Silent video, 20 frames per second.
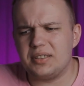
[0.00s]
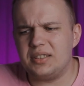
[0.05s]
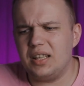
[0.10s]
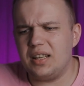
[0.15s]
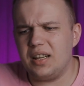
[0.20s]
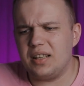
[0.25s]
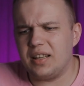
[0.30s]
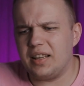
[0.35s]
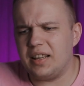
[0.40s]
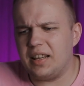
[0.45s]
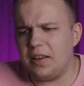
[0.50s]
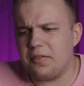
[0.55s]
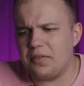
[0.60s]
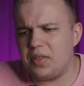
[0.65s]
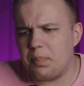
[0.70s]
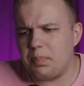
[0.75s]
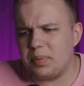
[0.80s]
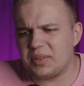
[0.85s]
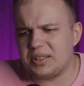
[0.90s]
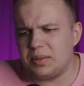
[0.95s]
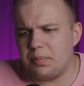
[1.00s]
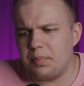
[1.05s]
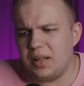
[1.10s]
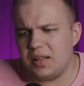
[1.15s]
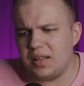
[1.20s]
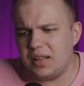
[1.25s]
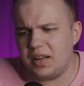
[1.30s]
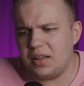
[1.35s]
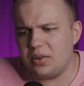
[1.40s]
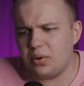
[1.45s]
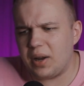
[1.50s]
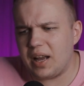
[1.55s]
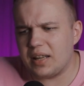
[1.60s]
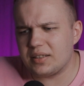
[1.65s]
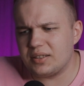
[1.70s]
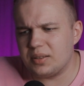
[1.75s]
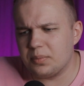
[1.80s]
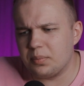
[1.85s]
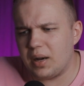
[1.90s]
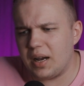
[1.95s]
didn't give the possibility to
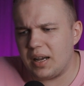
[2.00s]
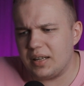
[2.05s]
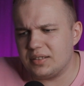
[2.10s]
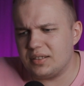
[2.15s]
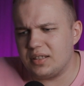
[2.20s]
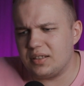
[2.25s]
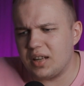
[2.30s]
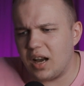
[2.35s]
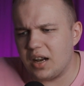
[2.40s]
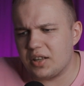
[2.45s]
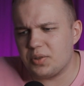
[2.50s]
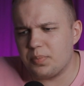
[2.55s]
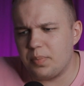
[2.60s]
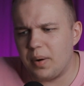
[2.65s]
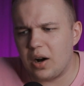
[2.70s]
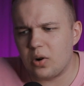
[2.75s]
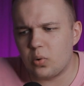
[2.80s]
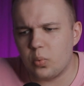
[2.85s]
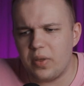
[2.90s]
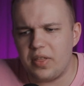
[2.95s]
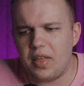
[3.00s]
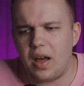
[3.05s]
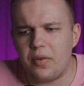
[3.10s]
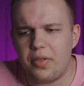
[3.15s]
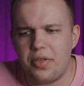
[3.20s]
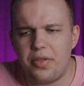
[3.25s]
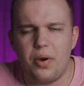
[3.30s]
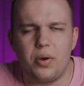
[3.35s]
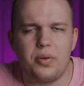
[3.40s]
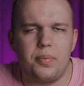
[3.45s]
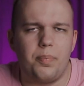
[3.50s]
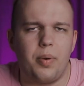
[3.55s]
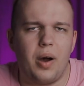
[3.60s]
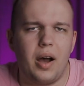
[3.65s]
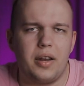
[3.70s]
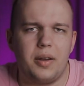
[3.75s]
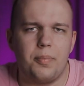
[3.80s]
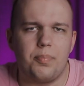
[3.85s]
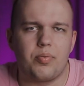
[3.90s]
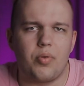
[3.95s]
customize the touch bar without
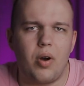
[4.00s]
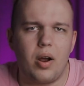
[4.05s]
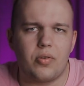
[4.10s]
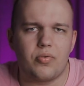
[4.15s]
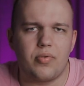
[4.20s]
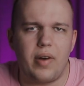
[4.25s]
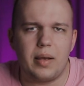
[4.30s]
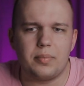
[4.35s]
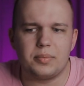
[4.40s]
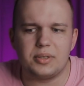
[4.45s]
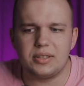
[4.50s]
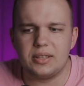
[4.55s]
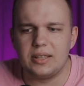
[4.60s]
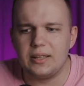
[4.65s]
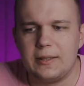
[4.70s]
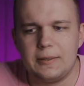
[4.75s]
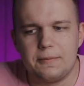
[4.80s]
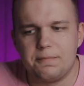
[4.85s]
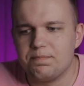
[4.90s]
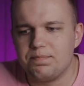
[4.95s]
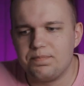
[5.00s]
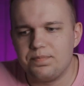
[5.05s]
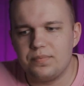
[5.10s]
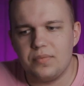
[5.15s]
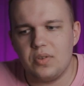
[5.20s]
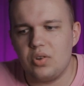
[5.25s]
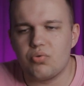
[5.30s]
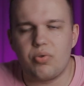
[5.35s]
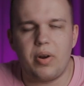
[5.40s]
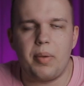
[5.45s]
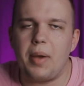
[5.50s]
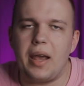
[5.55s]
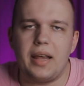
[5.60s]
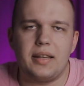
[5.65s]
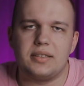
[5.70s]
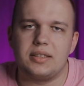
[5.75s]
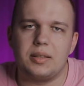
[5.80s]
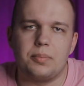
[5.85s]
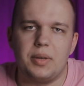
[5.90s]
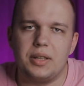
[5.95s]
third-party programs remains a